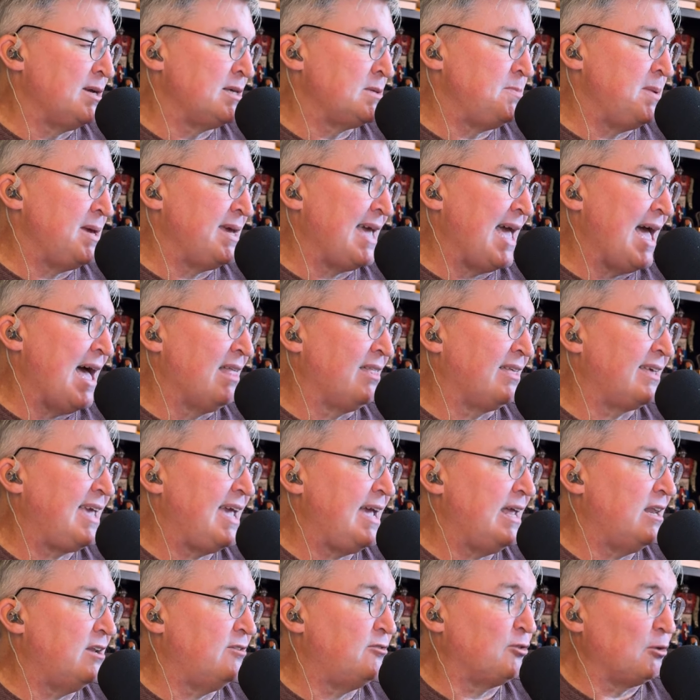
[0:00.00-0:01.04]
is being
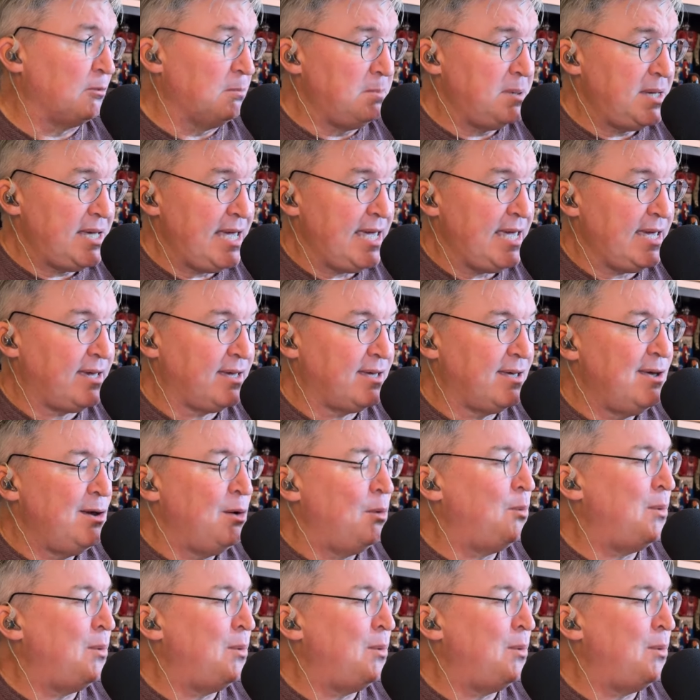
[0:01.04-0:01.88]
allocated for peak,